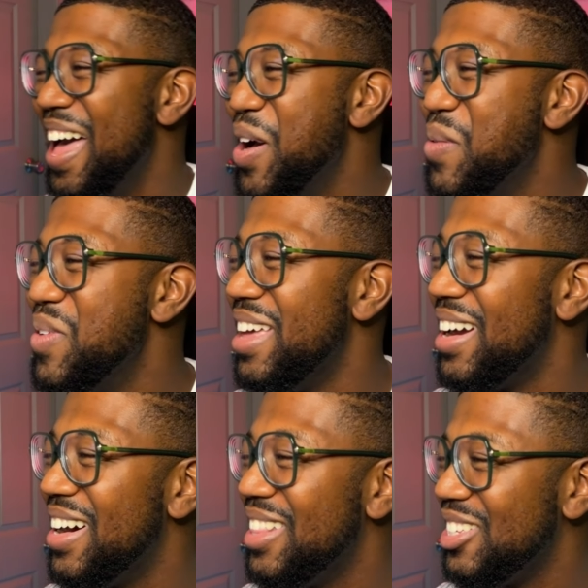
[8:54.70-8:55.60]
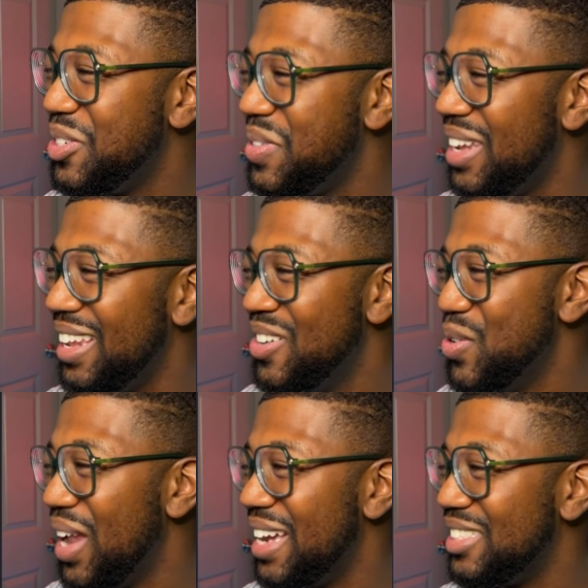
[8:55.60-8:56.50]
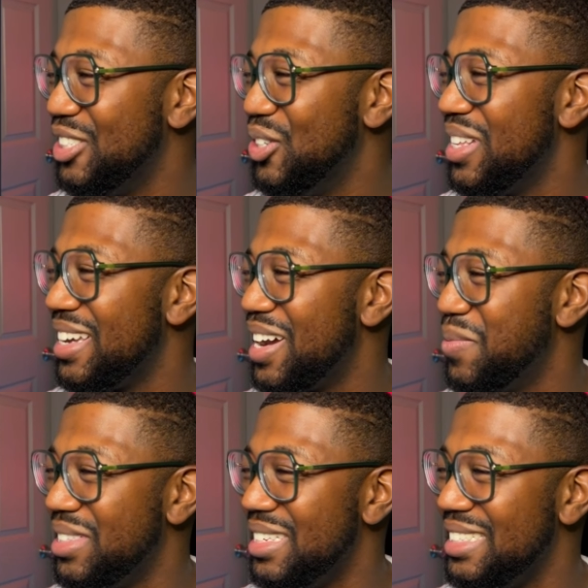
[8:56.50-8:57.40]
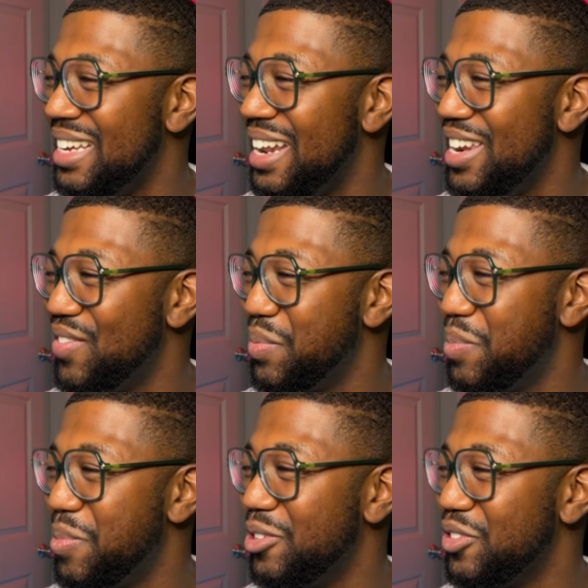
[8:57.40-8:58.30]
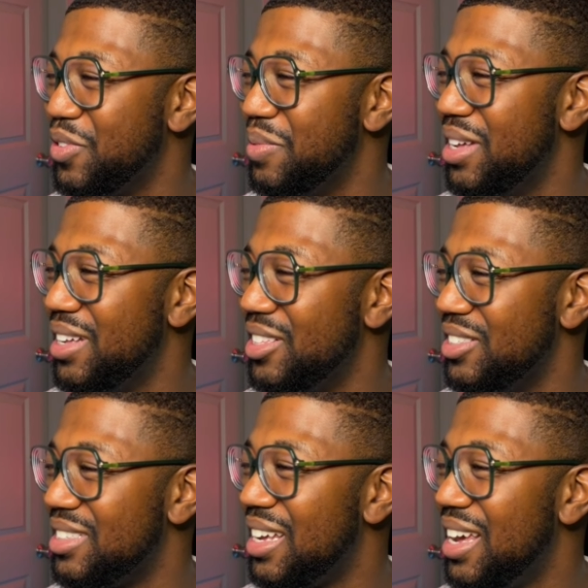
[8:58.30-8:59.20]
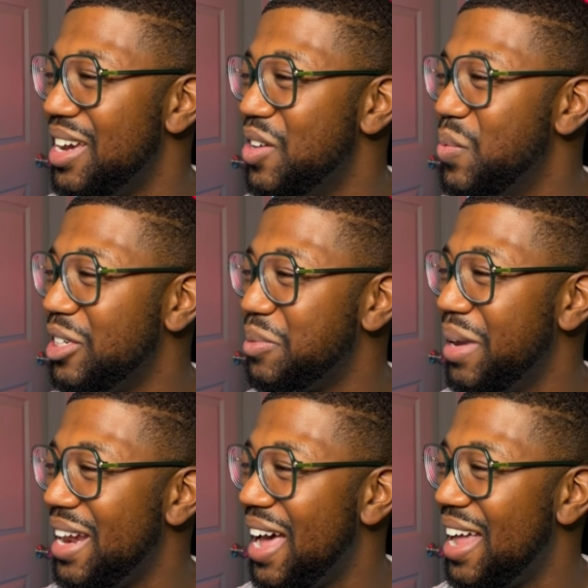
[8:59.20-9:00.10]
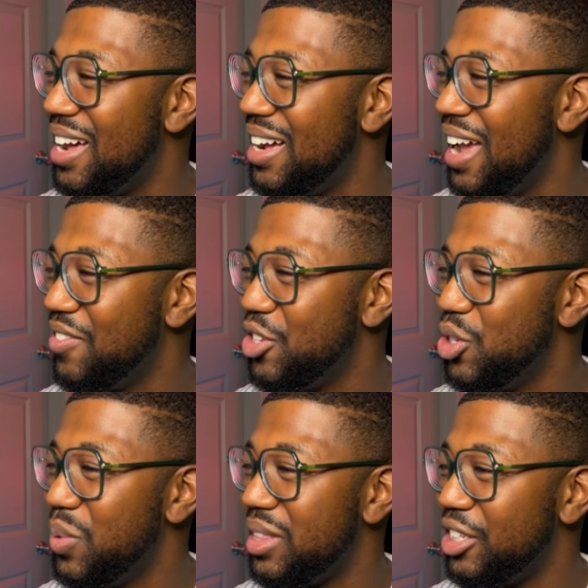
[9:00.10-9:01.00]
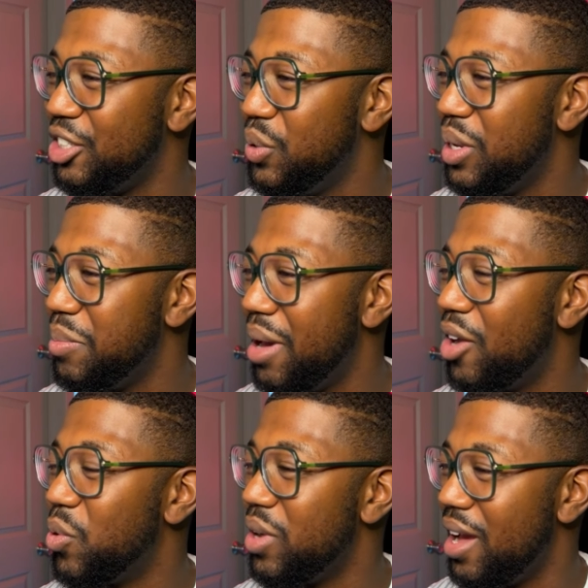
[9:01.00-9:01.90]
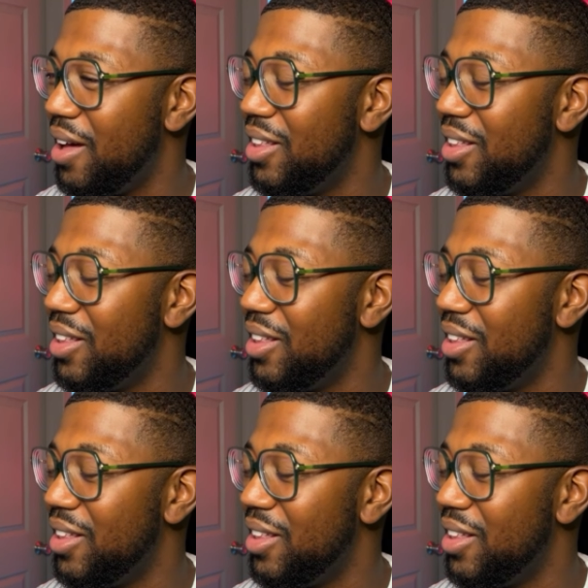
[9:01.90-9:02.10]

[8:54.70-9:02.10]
but there are others who, who like to enjoy the competition, a different proposal from the others, which may not have to do with a shooting battle royale.